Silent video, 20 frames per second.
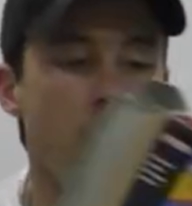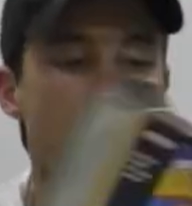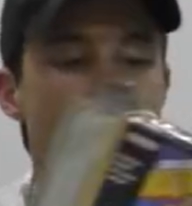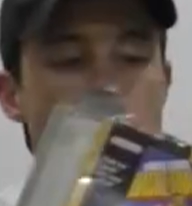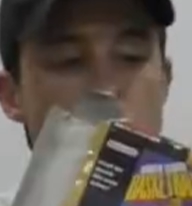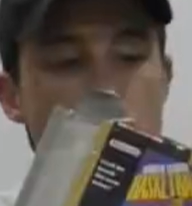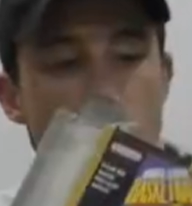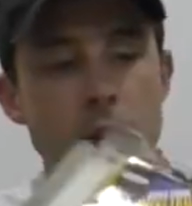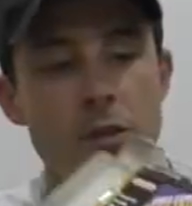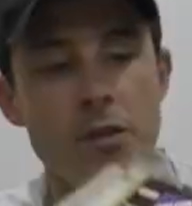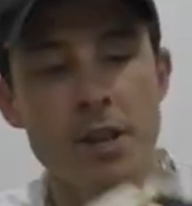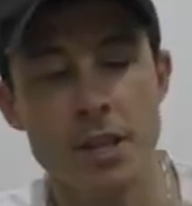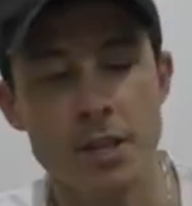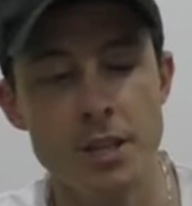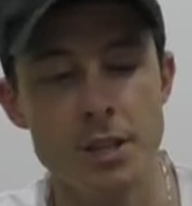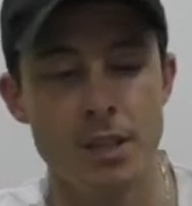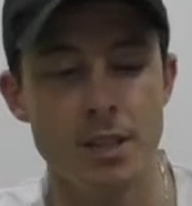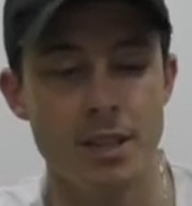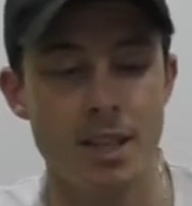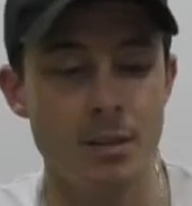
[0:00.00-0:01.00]
So
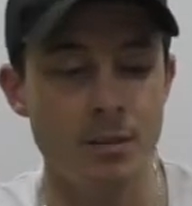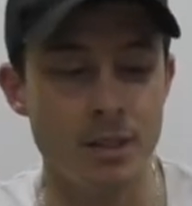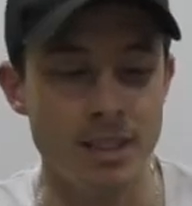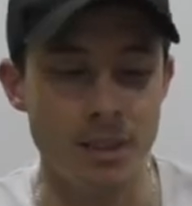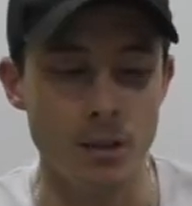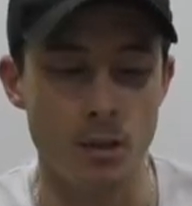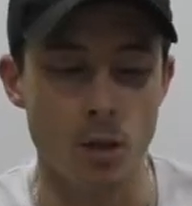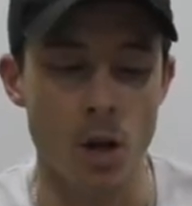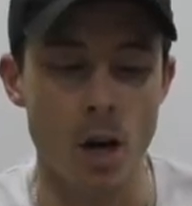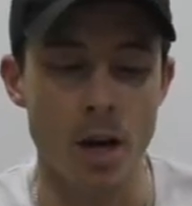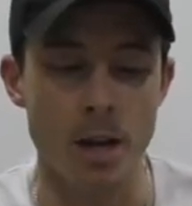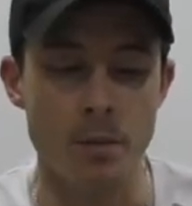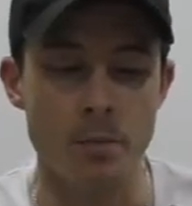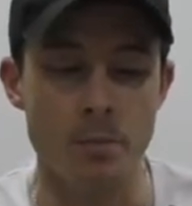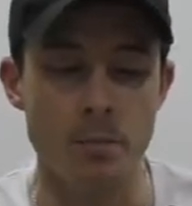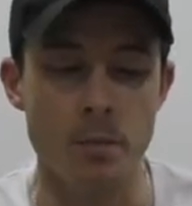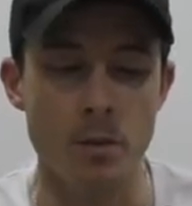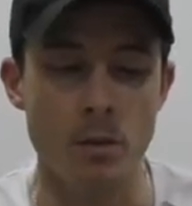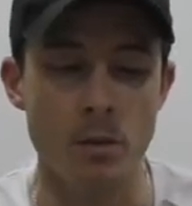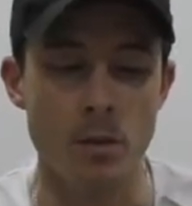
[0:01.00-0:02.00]
this lovely little
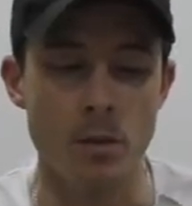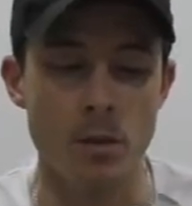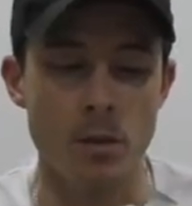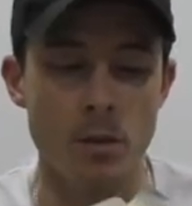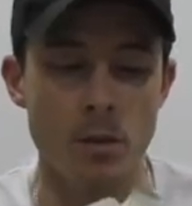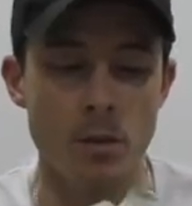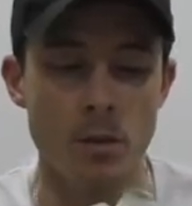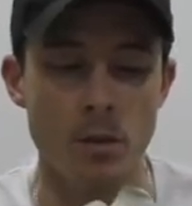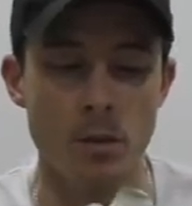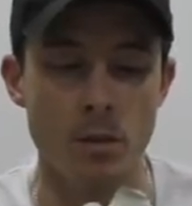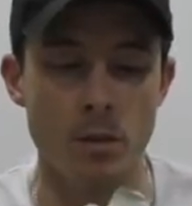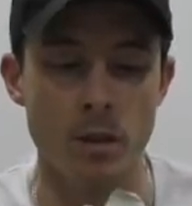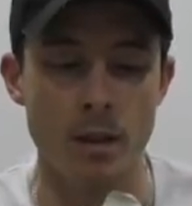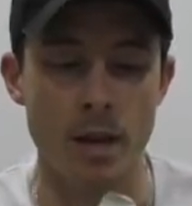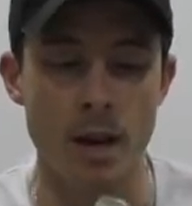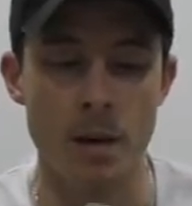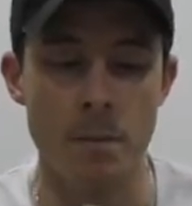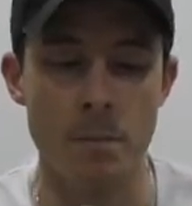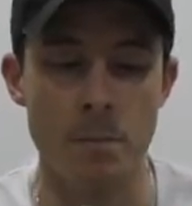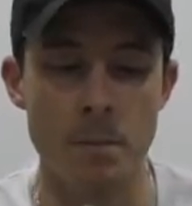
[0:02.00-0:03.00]
item
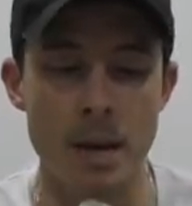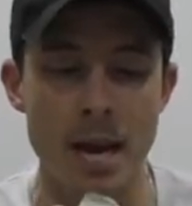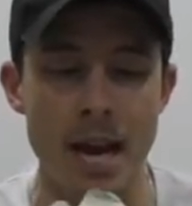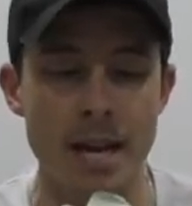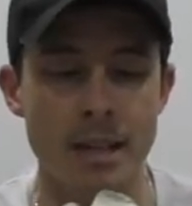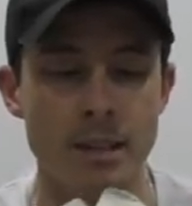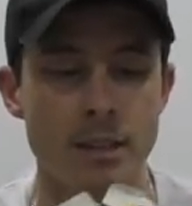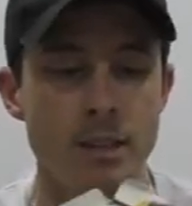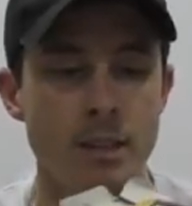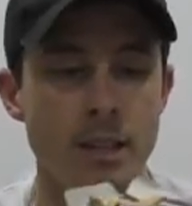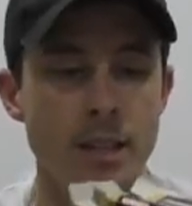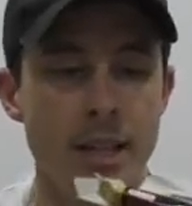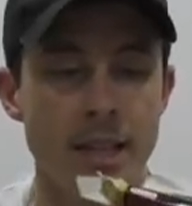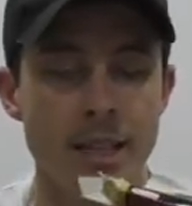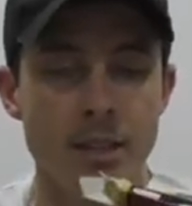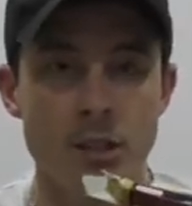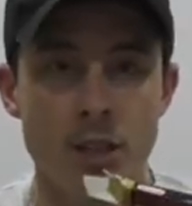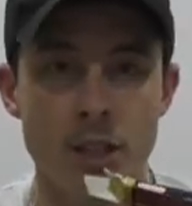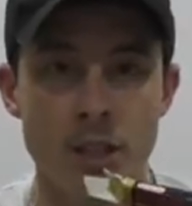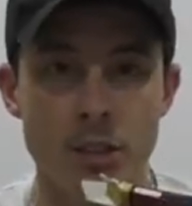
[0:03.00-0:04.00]
come packed
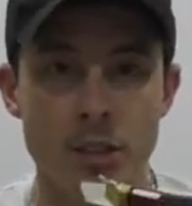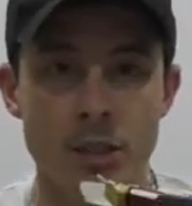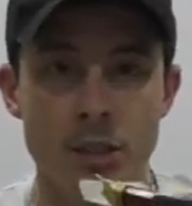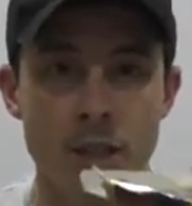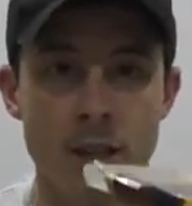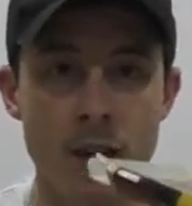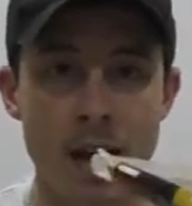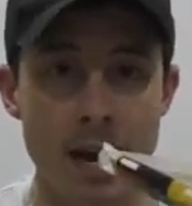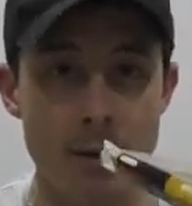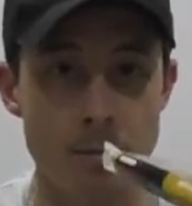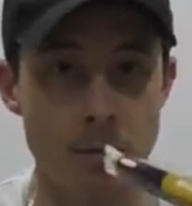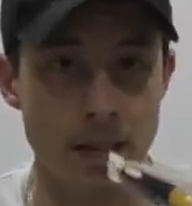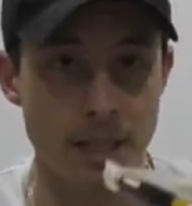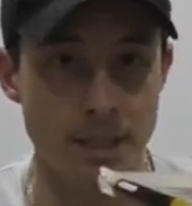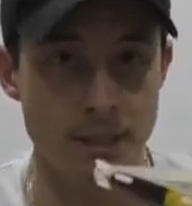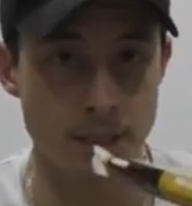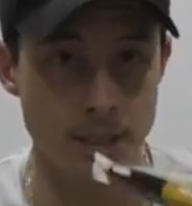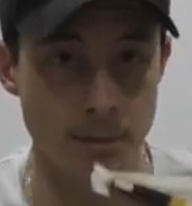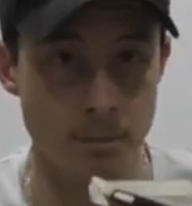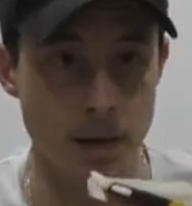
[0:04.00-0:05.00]
in just a
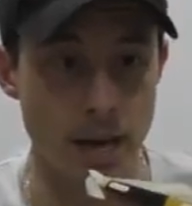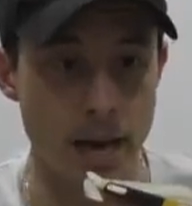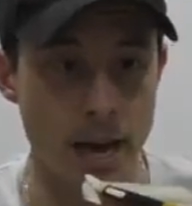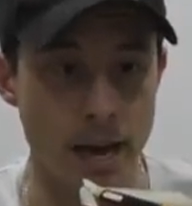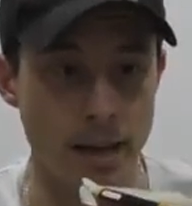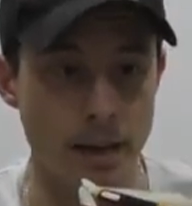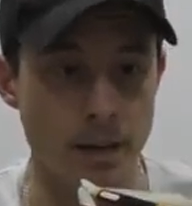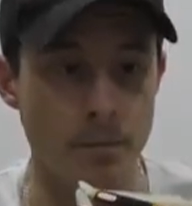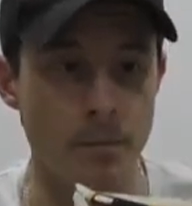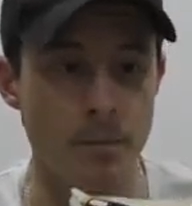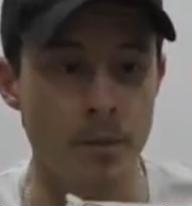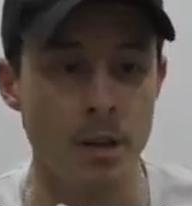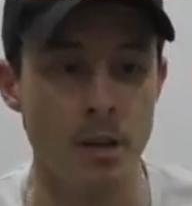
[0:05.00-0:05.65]
plastic bag.